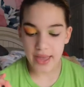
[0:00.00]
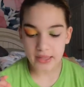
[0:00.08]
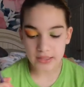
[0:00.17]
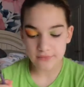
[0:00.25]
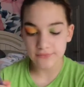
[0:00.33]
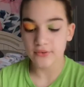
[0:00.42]

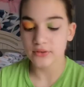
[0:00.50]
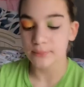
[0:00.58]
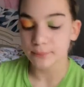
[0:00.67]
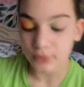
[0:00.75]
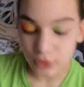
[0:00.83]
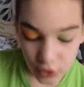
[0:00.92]
And then for the
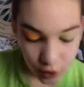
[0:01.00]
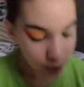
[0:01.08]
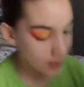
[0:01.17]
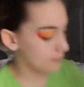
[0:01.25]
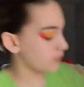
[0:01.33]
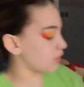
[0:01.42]
blue,
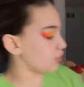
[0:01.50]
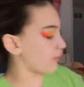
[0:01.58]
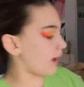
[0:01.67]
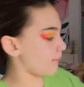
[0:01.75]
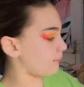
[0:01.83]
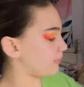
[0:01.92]
I'm going to
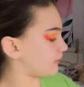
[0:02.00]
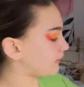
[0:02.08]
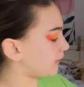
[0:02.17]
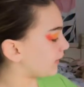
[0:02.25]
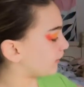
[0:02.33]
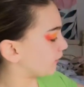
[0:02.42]
grab
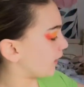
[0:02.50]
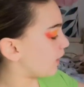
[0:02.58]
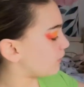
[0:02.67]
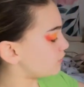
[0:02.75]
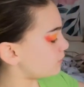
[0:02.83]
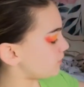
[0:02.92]

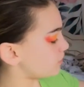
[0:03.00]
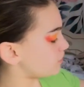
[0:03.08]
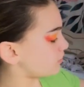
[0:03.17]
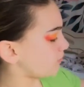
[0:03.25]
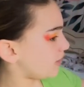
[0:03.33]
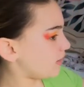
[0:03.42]
Playground, which
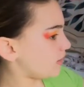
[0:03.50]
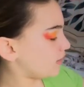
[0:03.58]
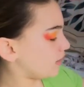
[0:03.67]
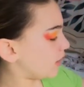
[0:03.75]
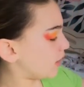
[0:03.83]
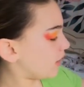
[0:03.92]
is right
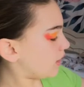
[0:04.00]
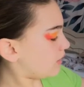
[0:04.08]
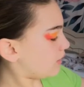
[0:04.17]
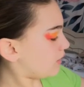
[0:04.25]
here.